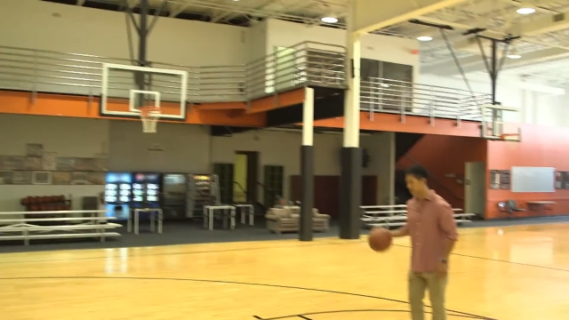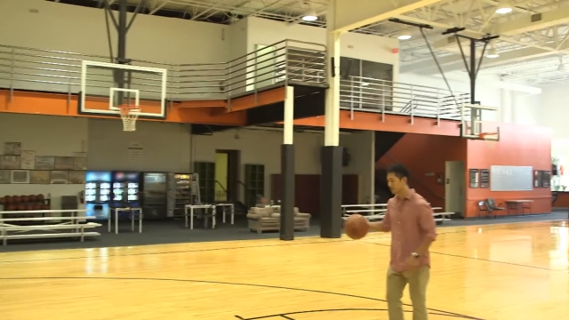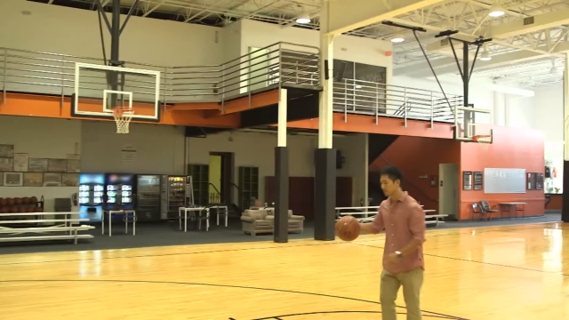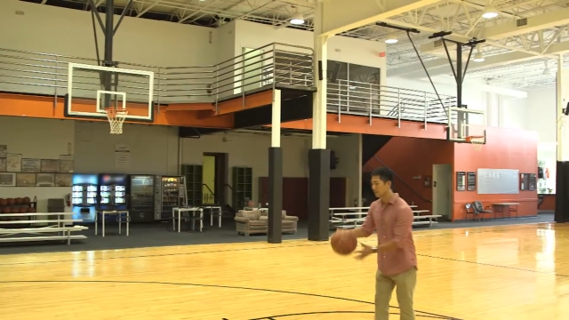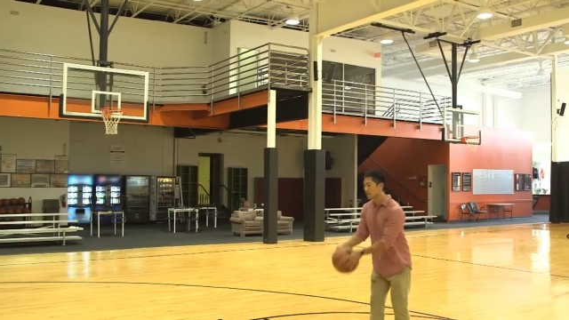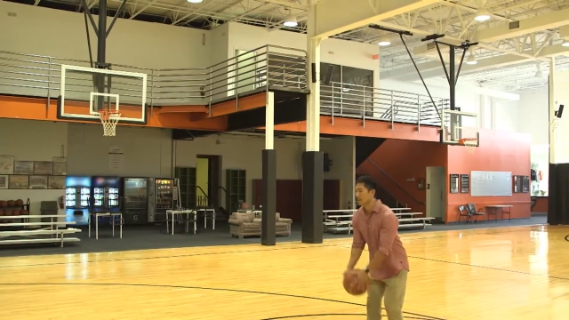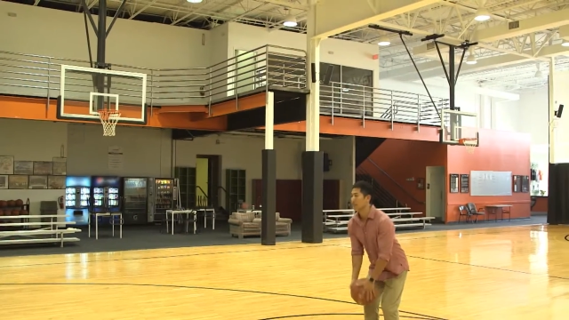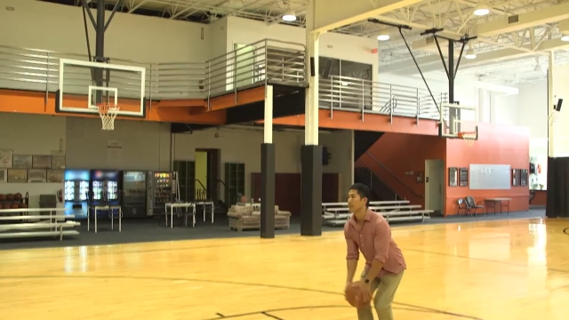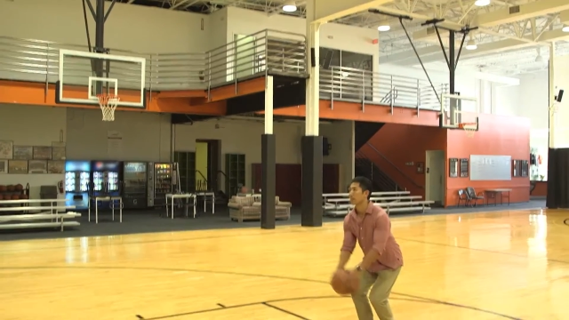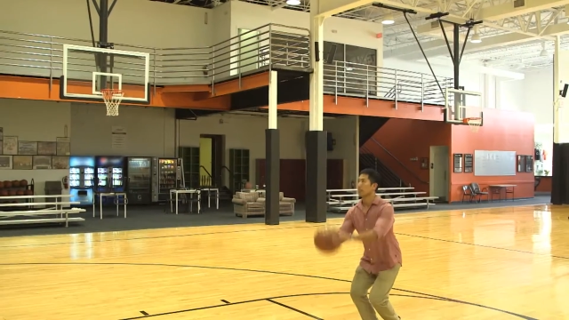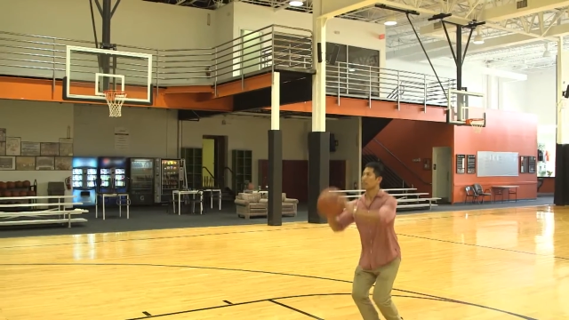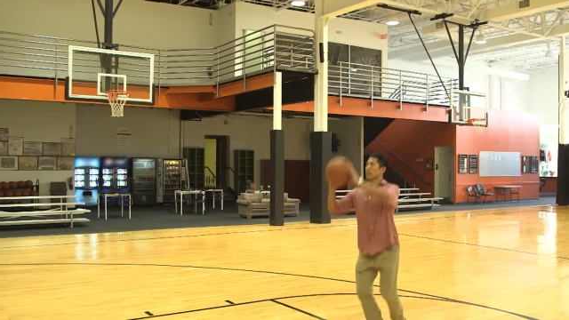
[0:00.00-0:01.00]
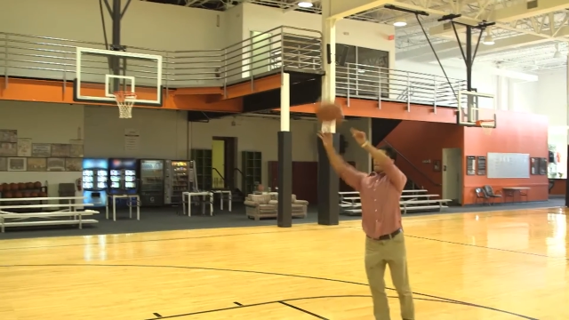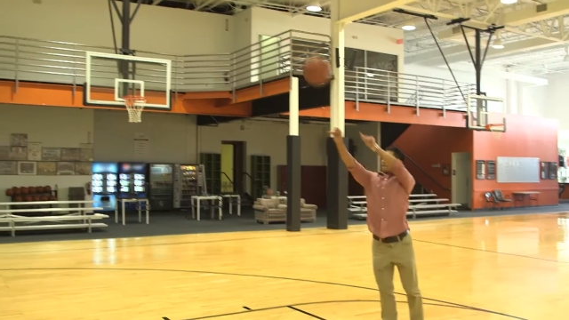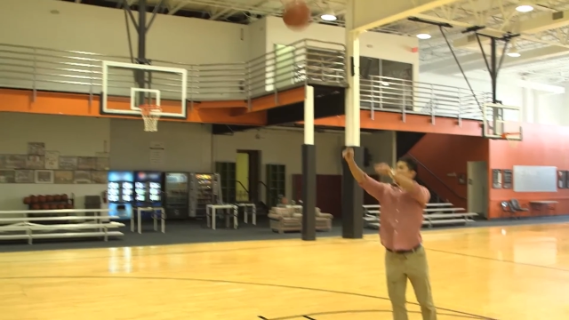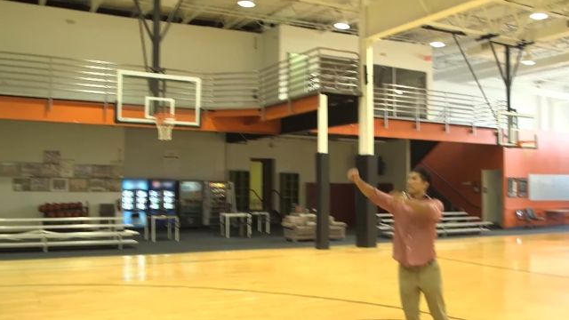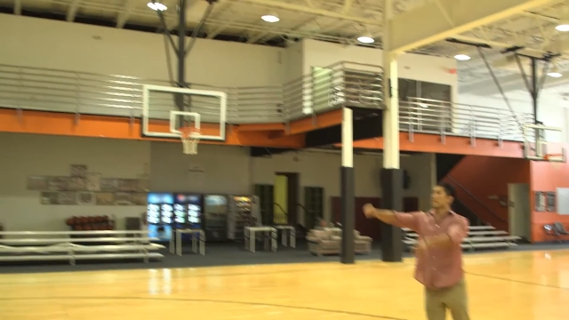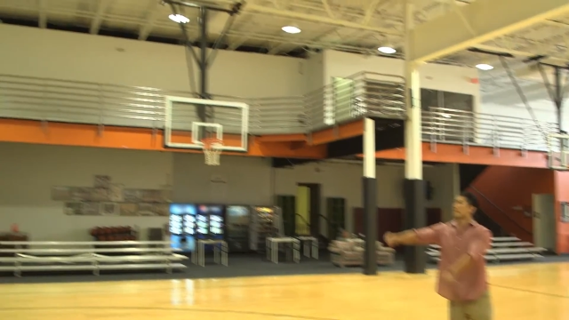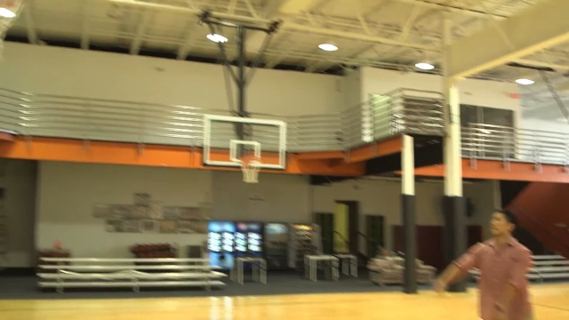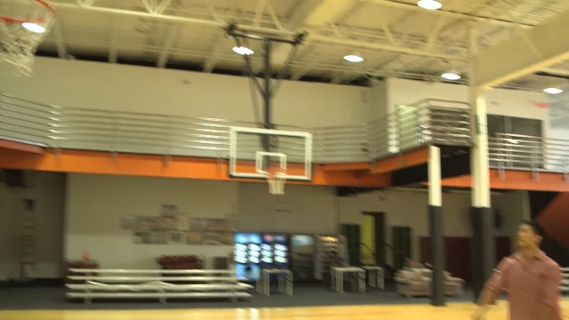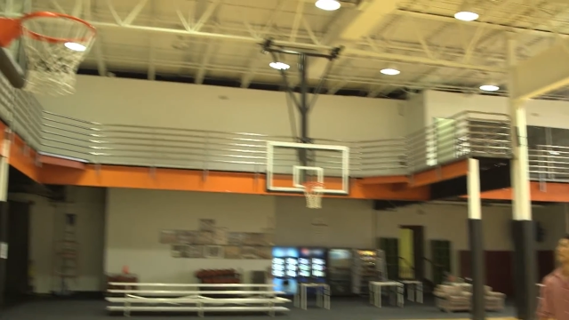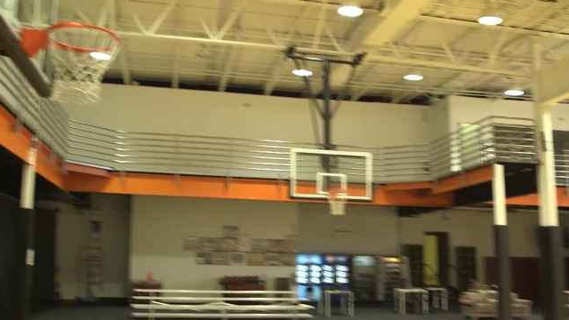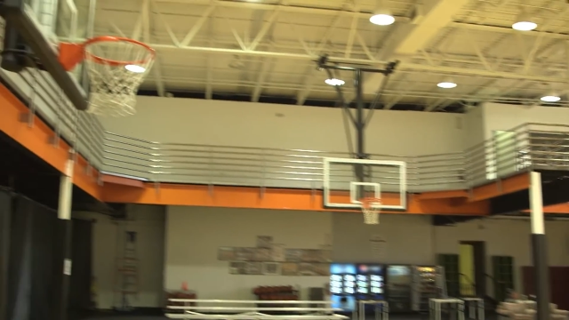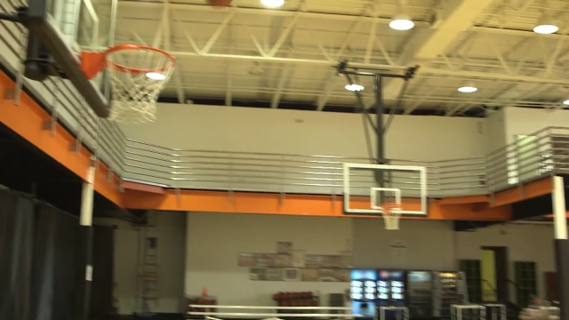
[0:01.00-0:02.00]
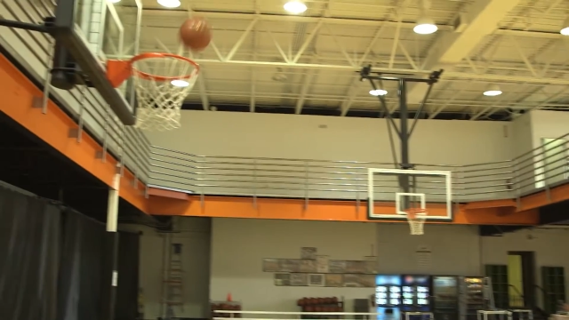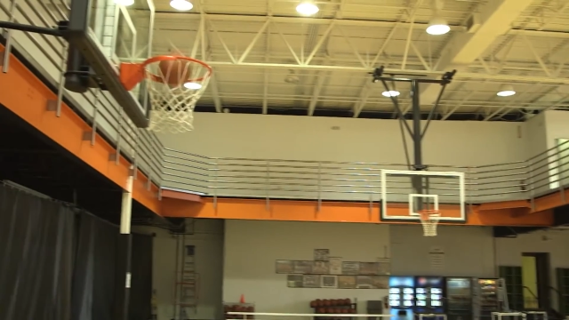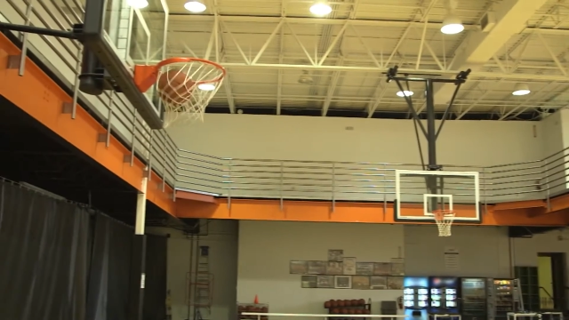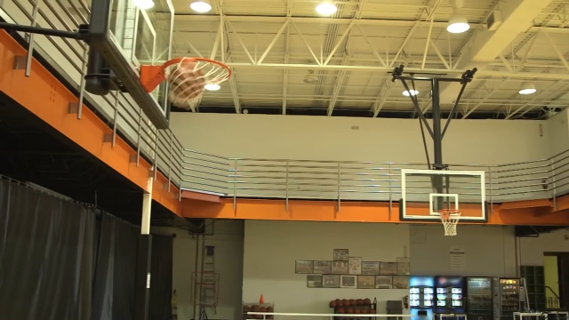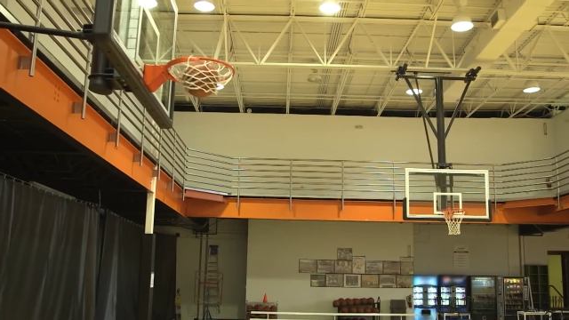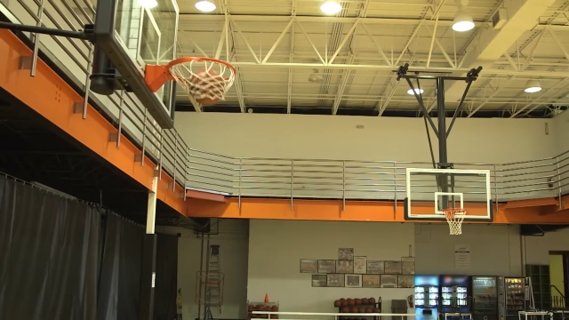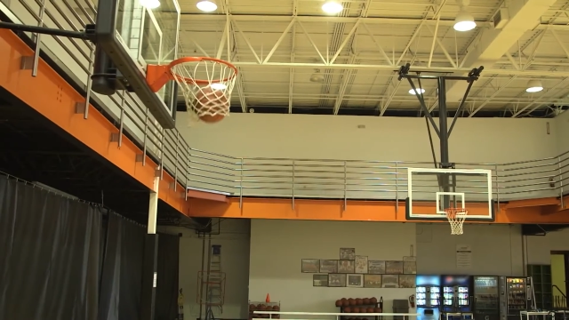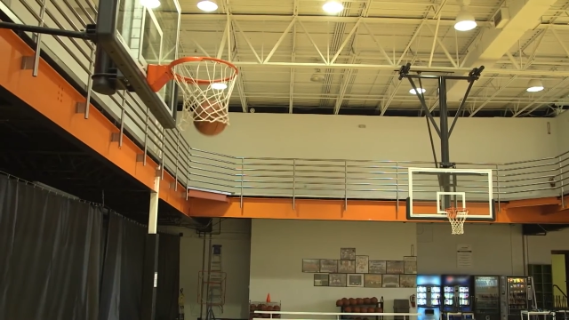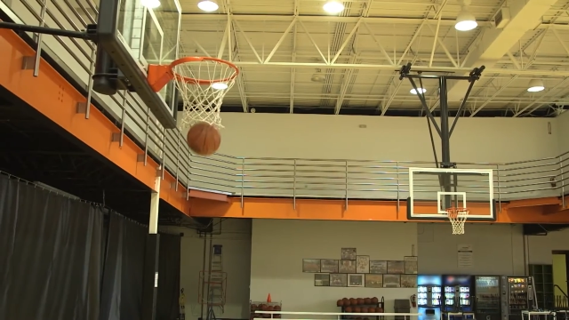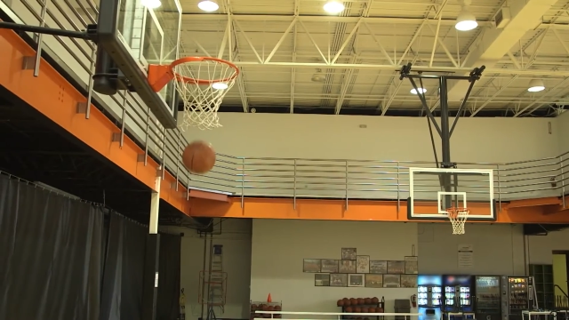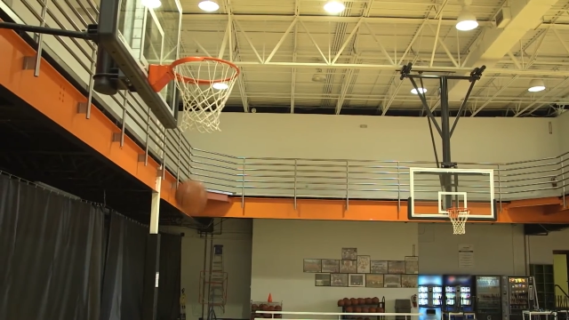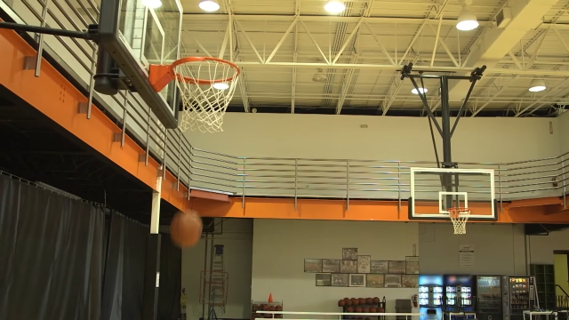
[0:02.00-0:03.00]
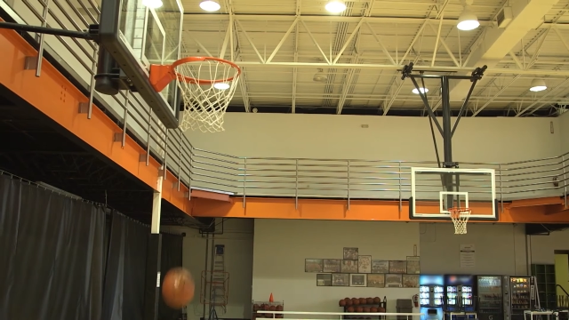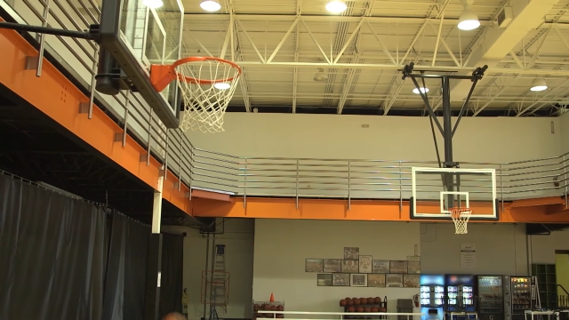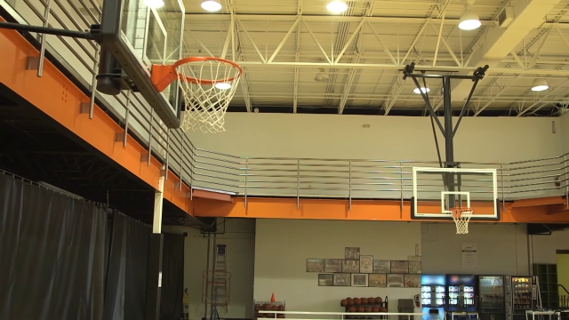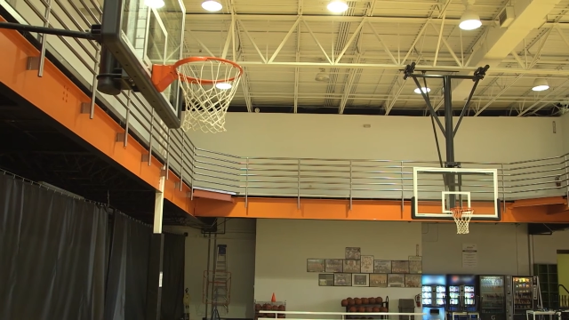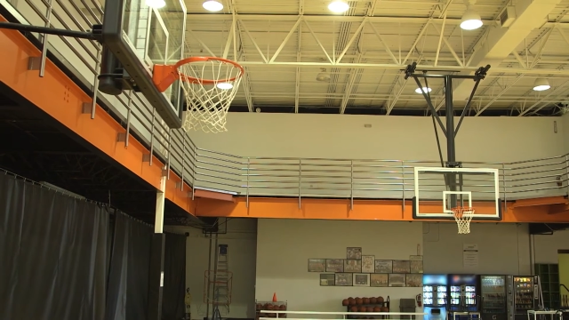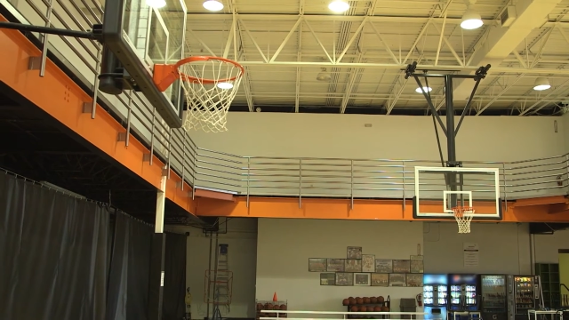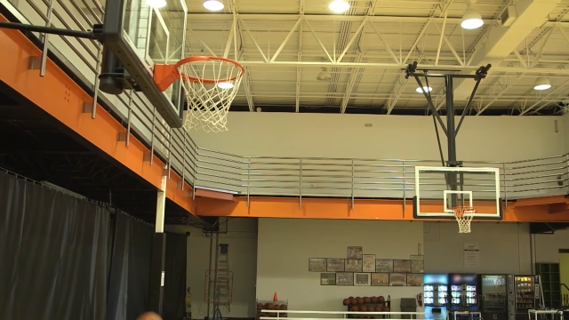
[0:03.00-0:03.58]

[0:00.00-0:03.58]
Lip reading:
No face is visible, so there are no lips to read.